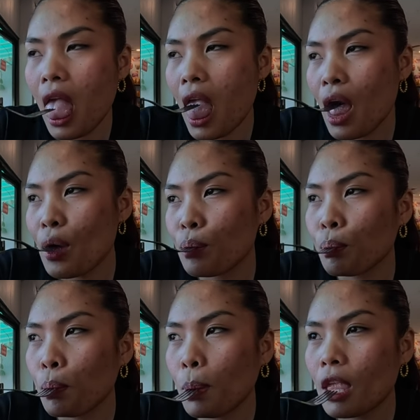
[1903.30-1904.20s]
Mm.
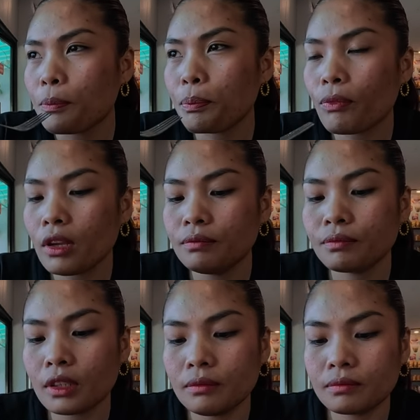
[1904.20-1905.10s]

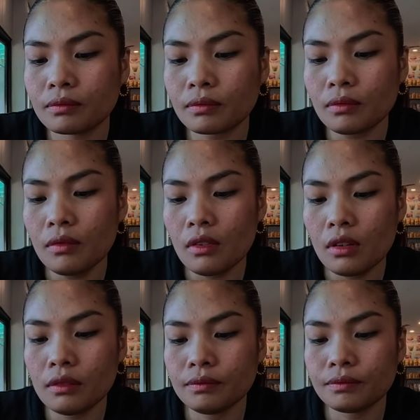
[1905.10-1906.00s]
Will you do it? Will you
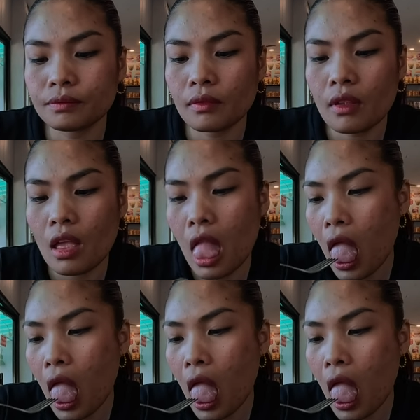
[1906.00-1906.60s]
climb a coconut tree?